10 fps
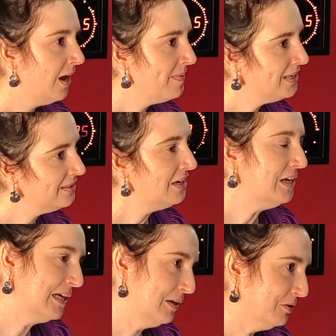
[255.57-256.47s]

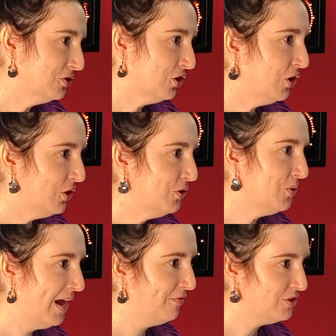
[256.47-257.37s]
little, so
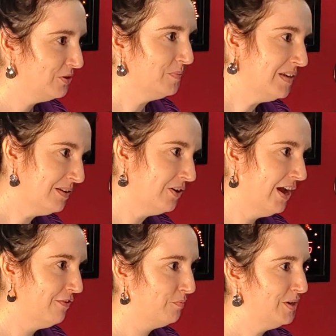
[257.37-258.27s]
you have to, you know,
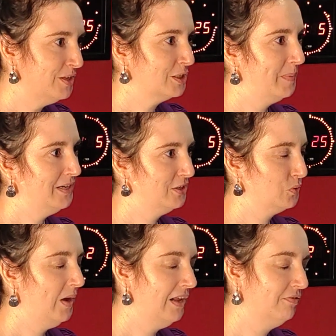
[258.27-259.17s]
have breathing space
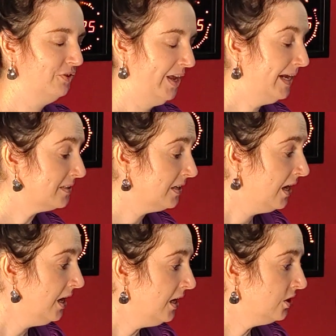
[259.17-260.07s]
as well for that.
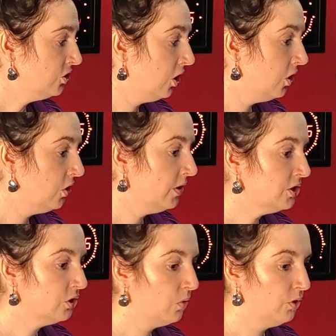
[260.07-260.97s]
So
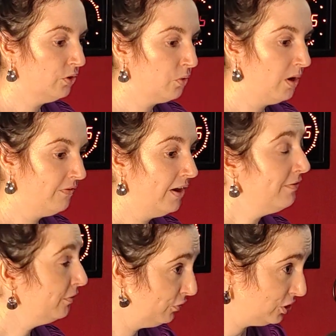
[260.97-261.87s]
in order to qualify,
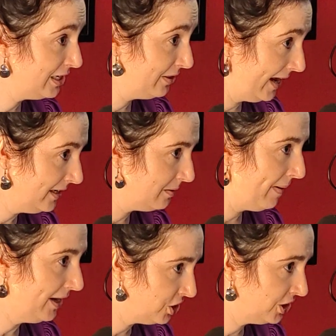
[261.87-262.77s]
well, firstly that, the
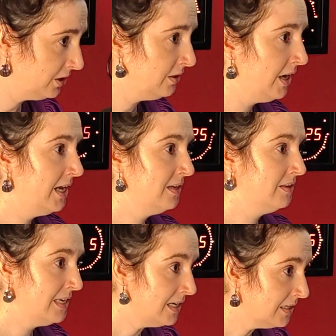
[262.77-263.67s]
passion
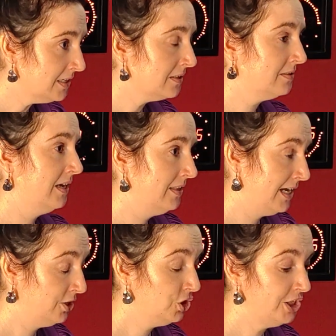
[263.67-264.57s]
and the eagerness and
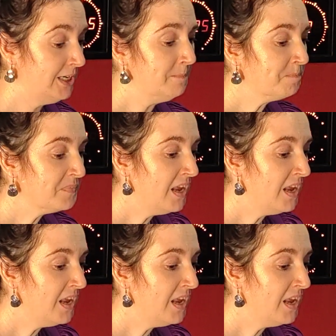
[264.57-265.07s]
the energy.